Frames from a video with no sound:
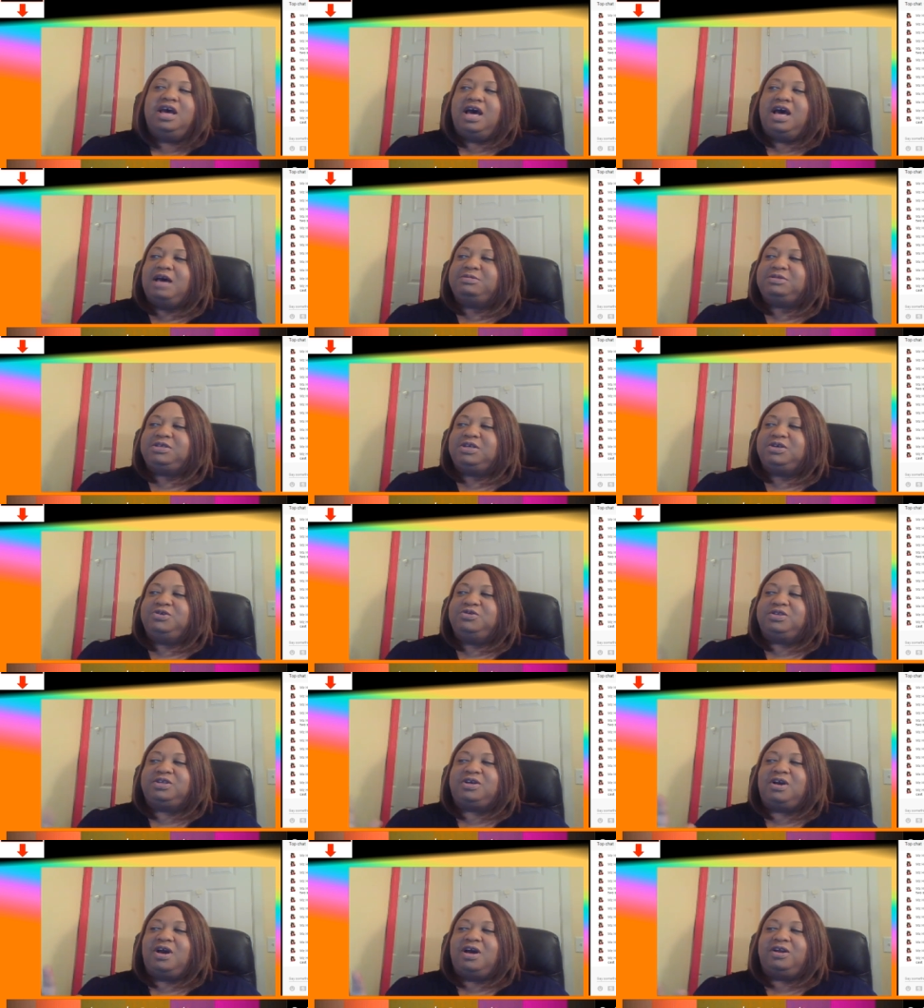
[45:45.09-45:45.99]
I'm so
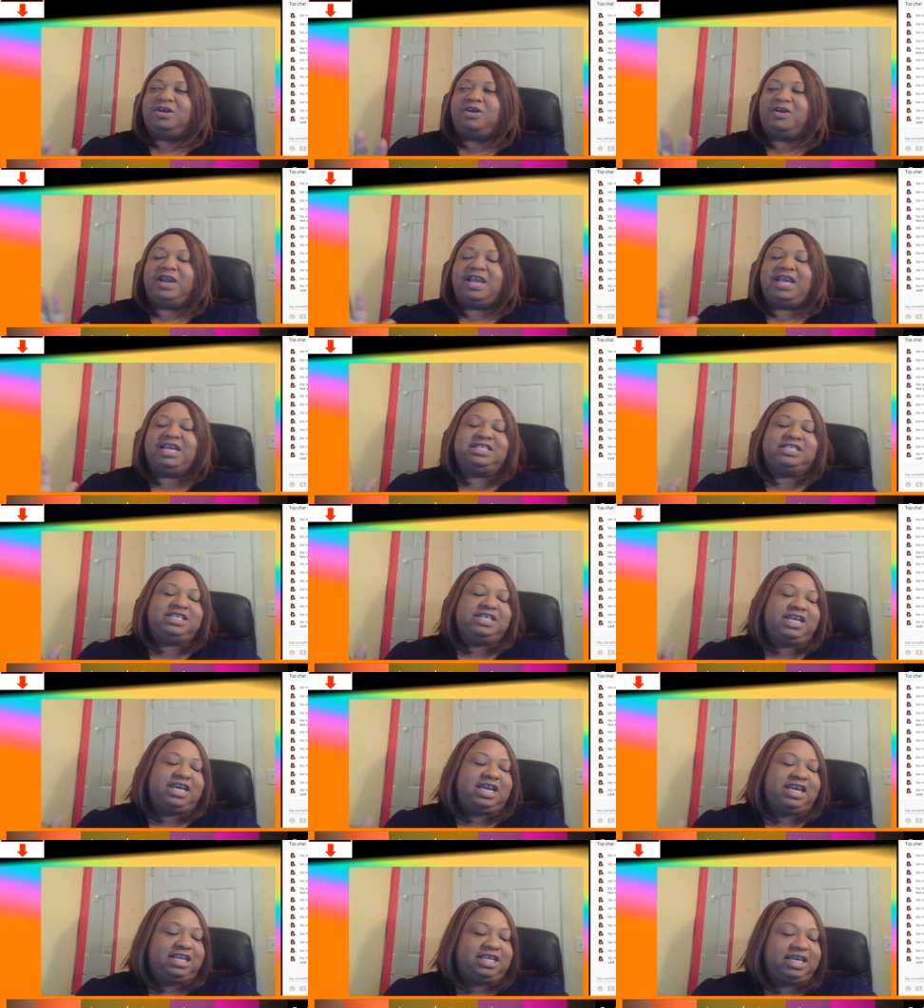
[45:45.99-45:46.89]
used to calling her AT
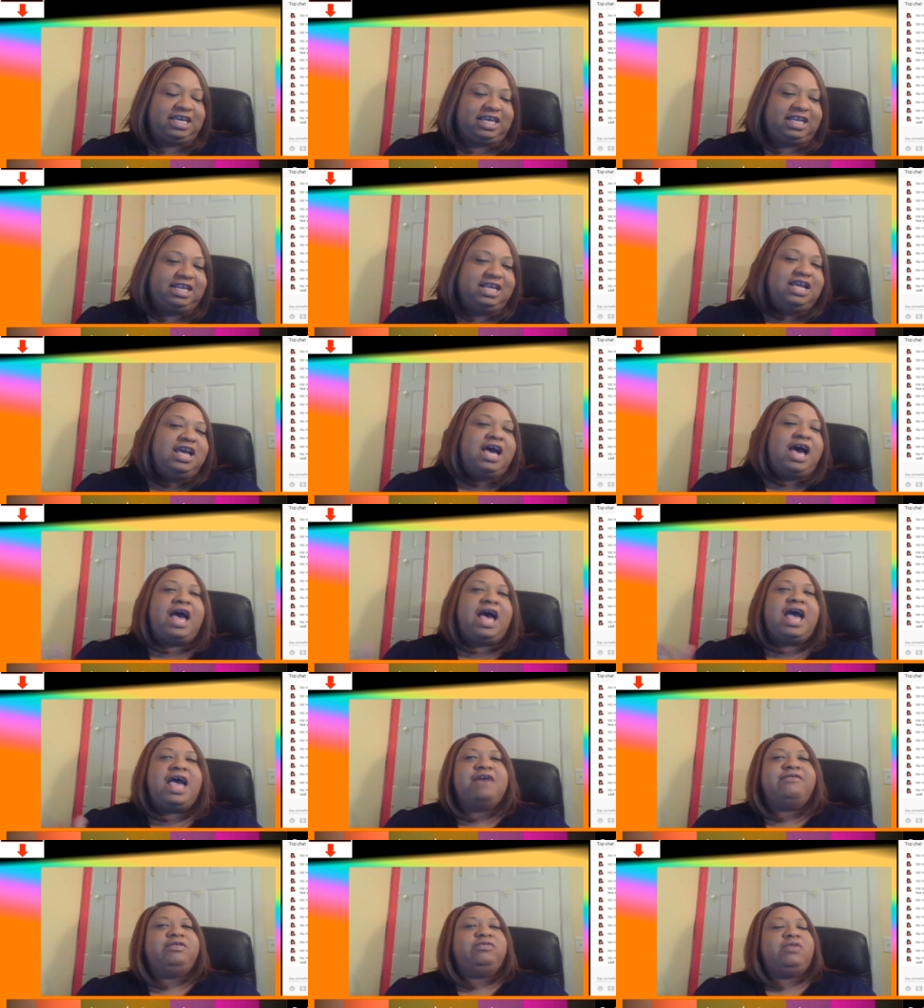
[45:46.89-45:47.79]
Alien.
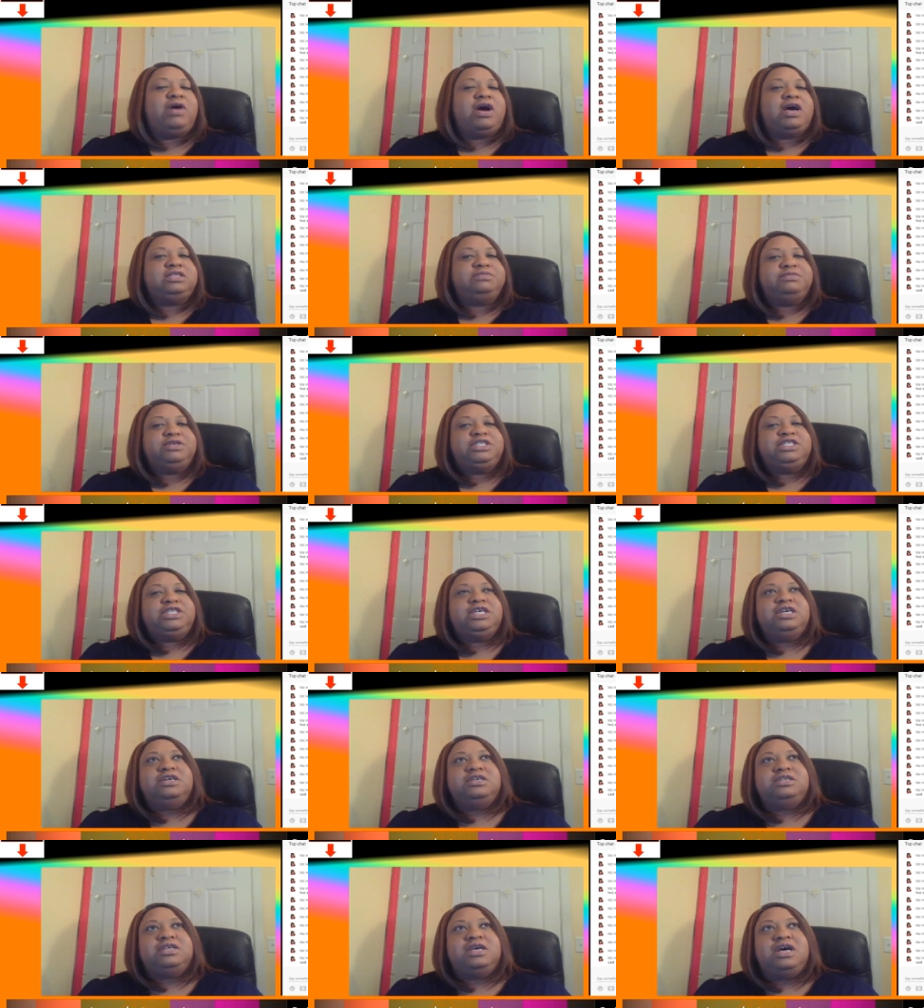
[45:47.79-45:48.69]
I haven't watched
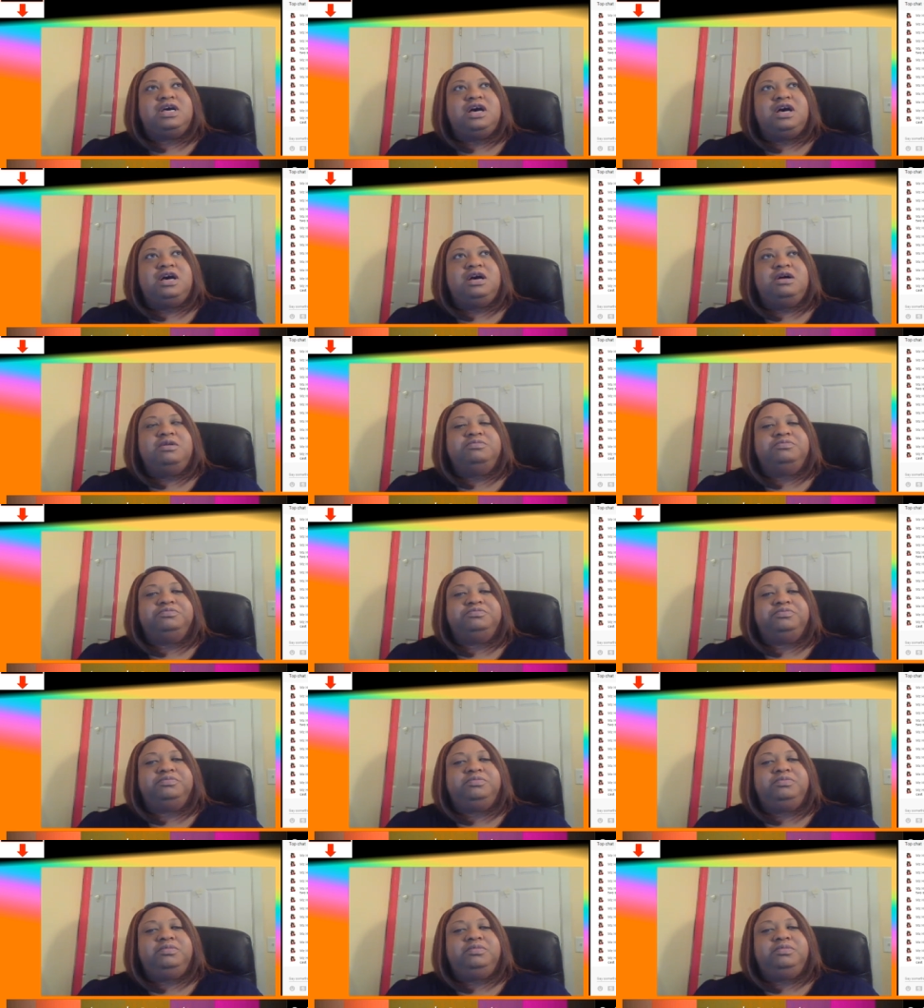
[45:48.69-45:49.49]
Michelle's um